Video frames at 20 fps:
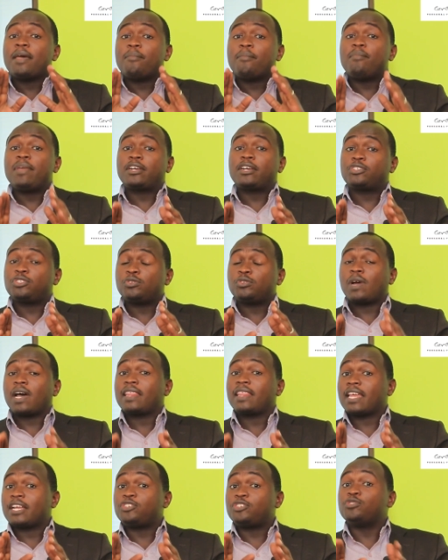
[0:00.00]
make sure
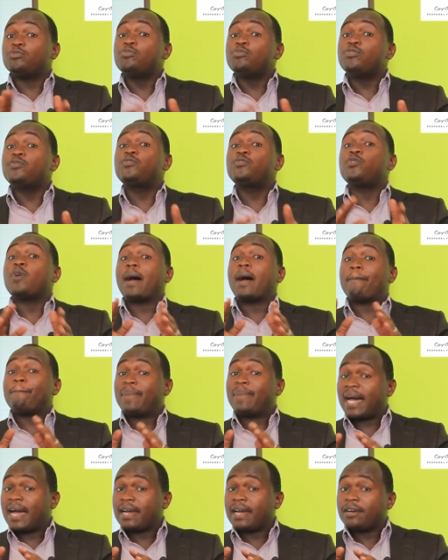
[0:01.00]
that you move to a
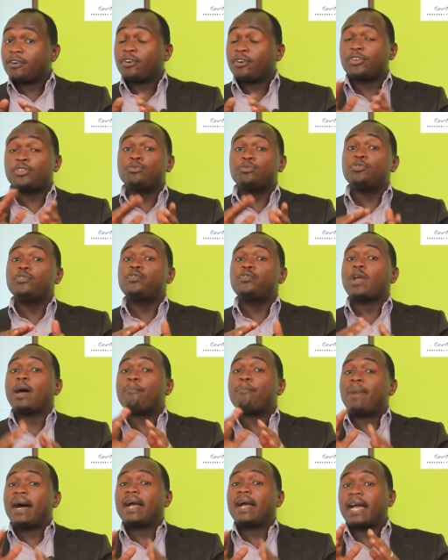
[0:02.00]
bank or you move to a
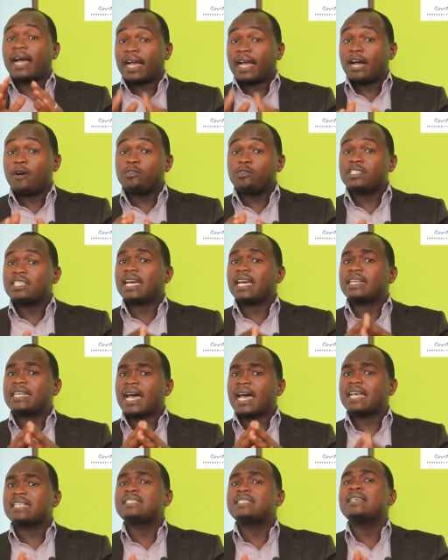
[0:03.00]
bank account that
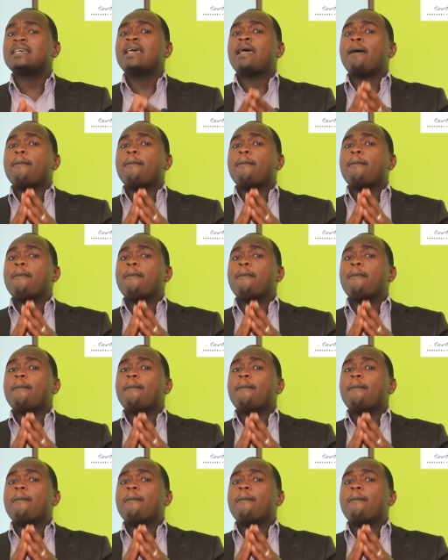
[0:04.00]
has